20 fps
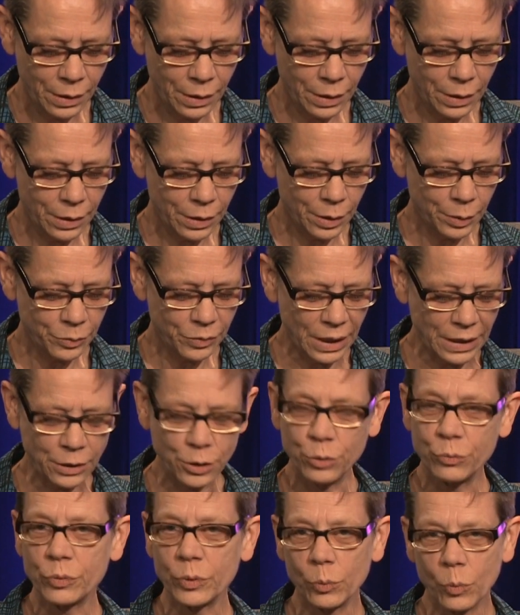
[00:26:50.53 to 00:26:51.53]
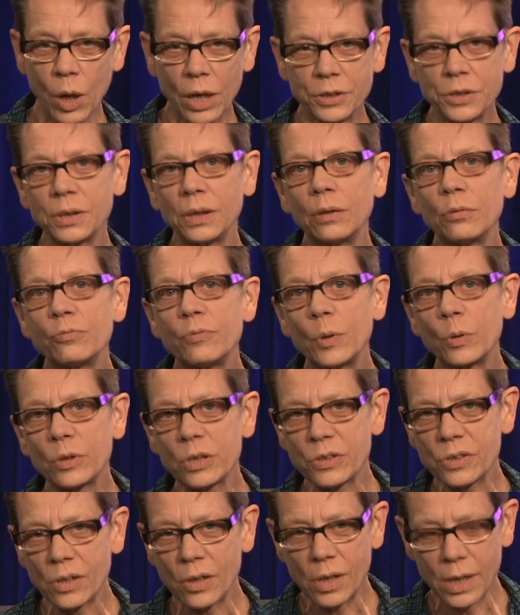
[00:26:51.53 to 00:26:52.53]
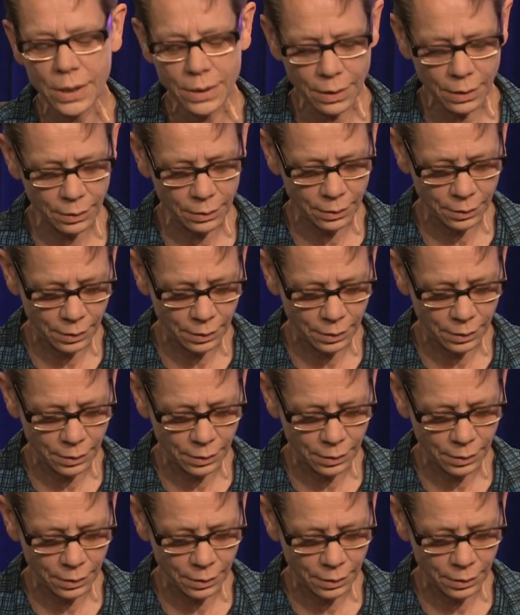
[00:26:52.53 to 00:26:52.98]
Thank you for watching A Focus On.